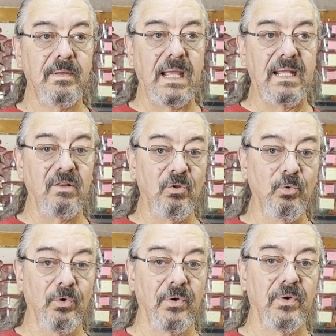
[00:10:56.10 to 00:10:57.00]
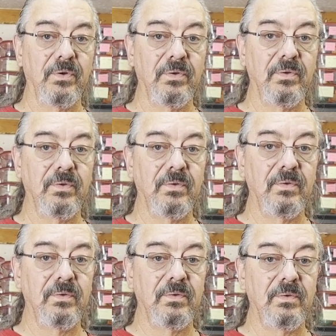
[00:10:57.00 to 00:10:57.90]
a lure
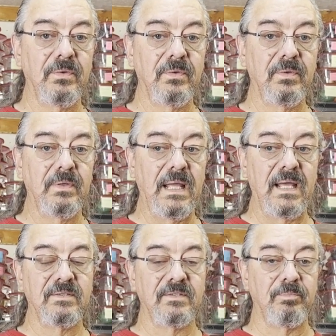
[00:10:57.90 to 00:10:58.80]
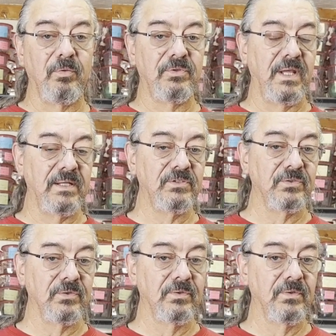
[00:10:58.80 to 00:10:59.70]
has the
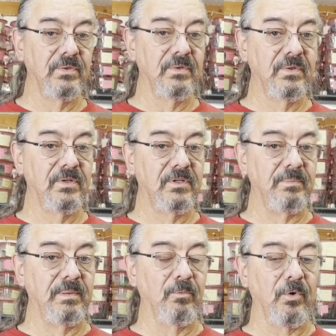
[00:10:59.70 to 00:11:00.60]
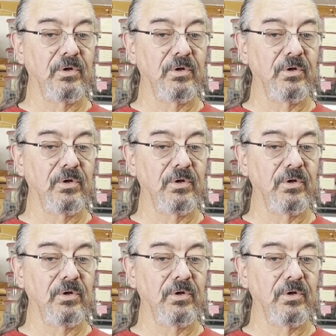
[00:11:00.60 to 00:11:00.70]
potential to be more